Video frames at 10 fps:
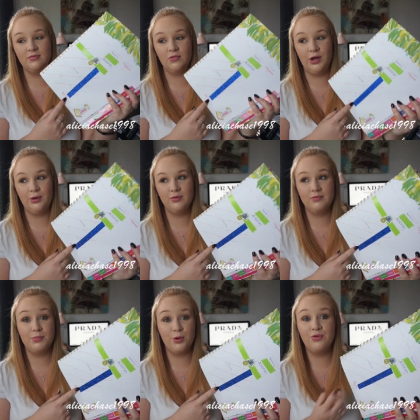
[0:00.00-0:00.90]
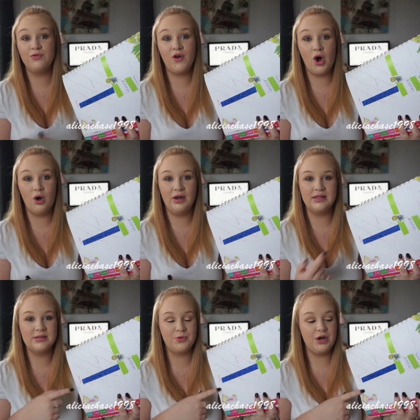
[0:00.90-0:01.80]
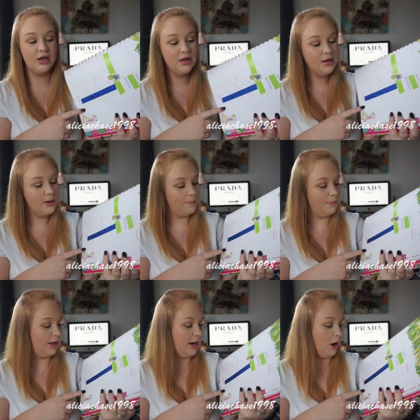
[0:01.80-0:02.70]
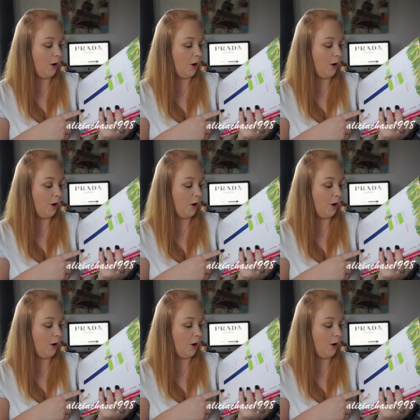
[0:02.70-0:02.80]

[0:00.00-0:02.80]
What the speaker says: well, both fall and spring, but